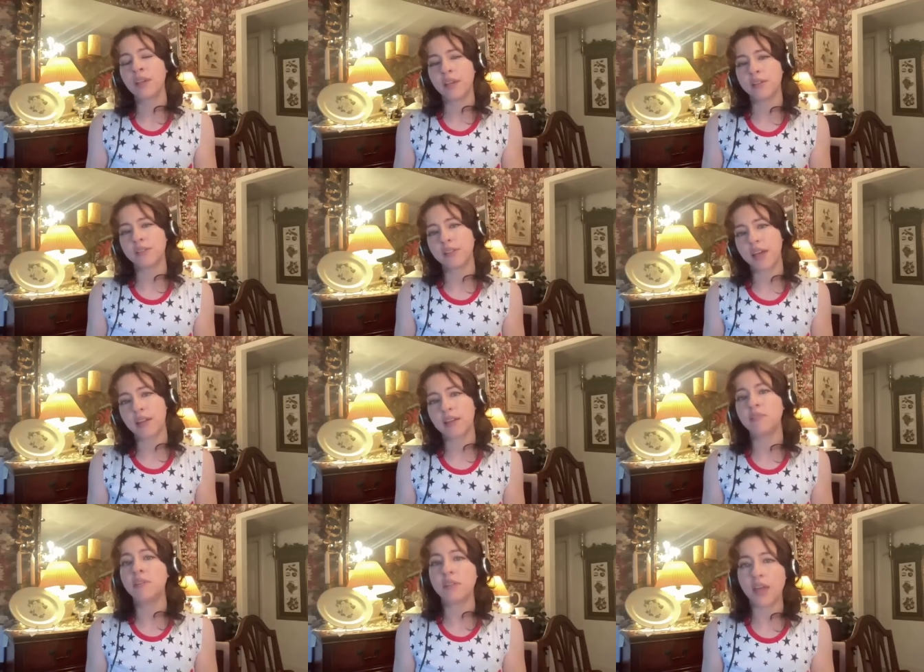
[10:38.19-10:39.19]
is that
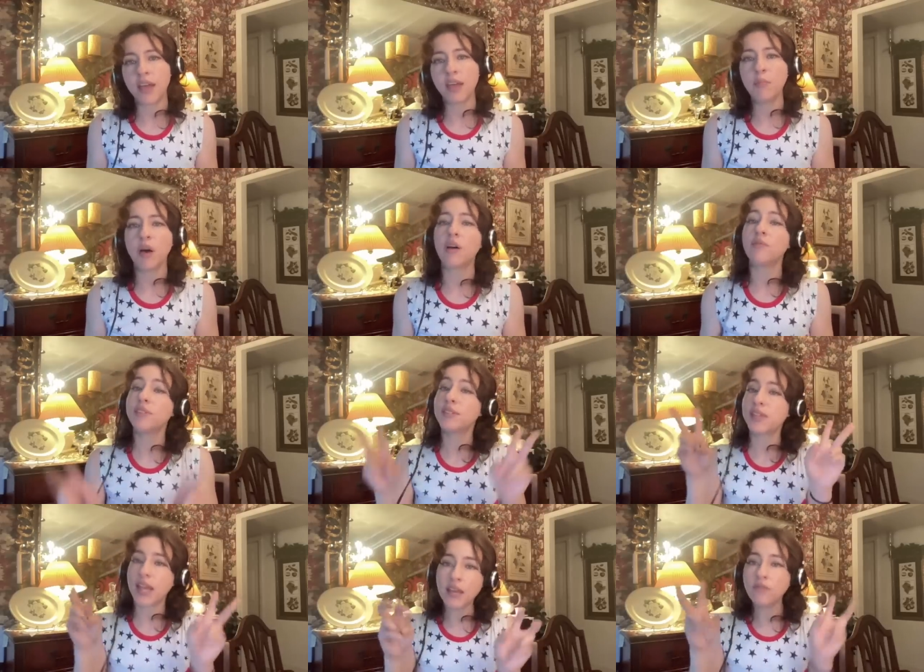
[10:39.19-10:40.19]
in the name of
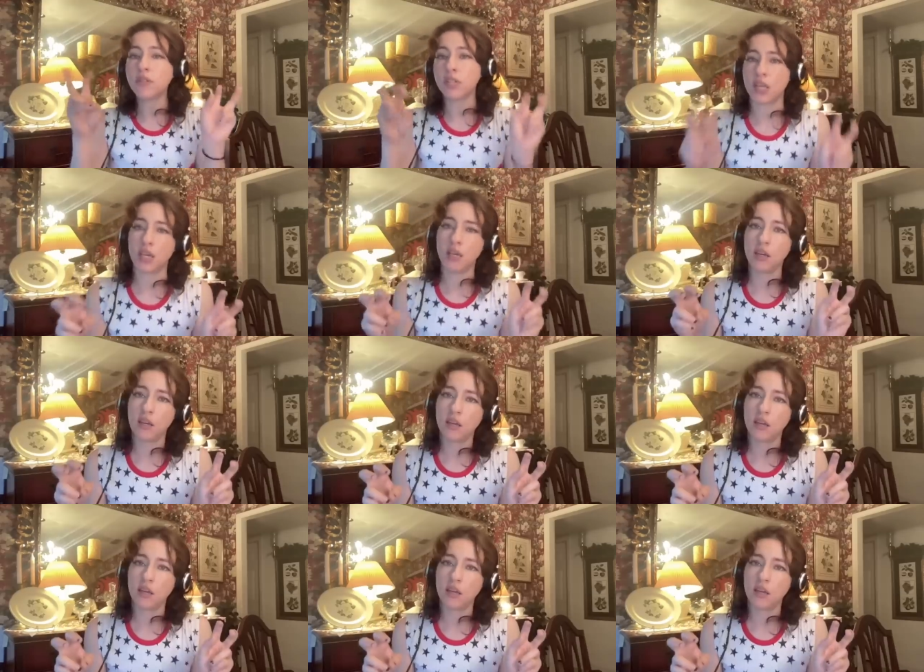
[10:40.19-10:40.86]
safety,